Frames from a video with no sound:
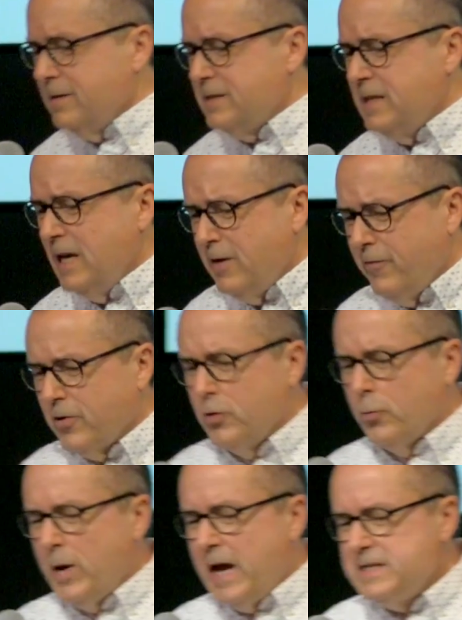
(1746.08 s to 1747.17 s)
take for
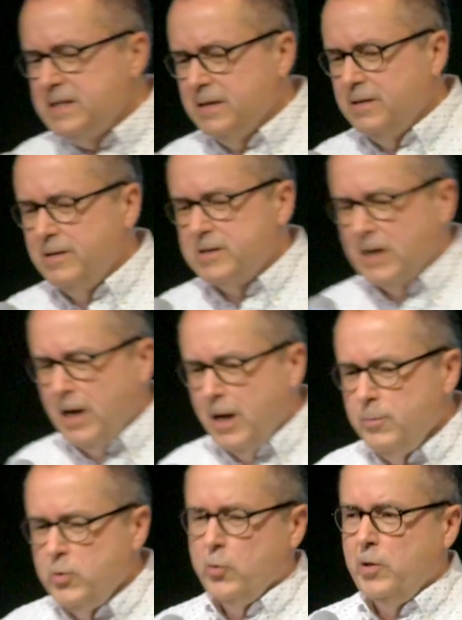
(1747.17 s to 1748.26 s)
granted the
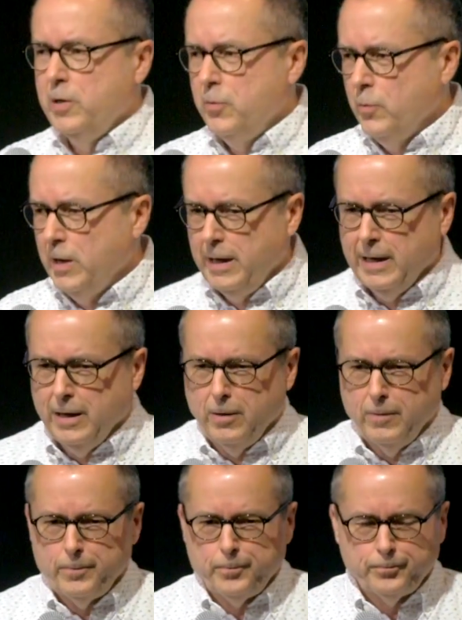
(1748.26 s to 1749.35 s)
time you're in right
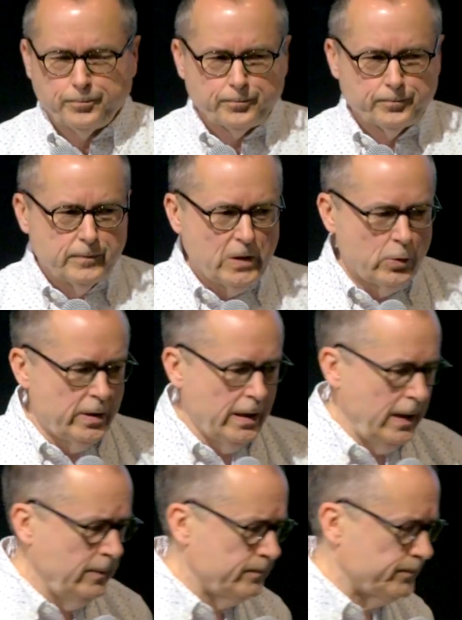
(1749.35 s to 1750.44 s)
now.
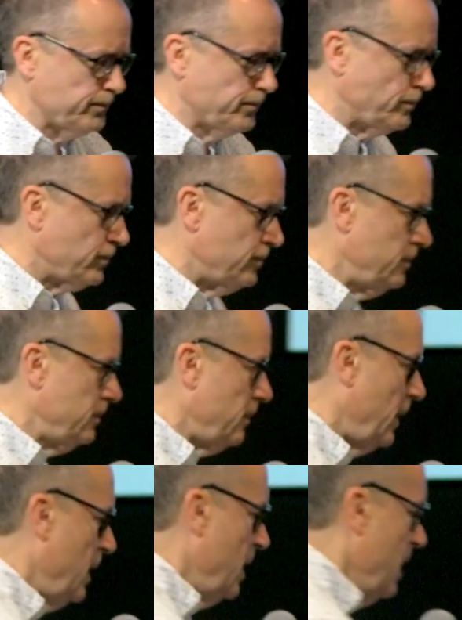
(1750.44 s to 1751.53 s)
Okay?
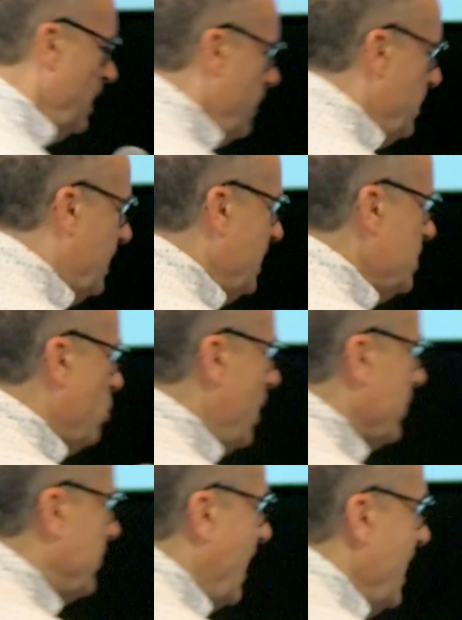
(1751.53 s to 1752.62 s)
Because while
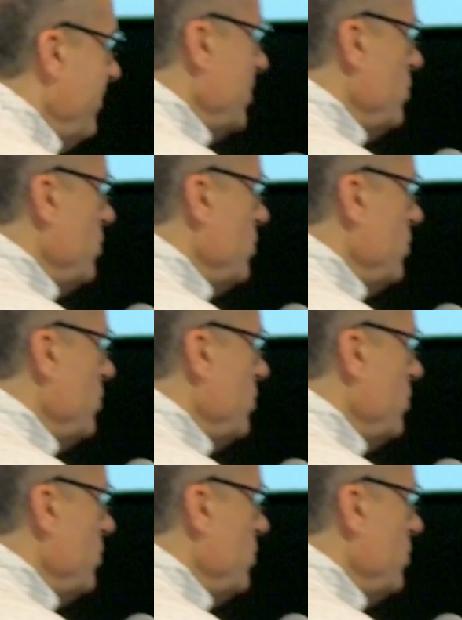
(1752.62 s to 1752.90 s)
David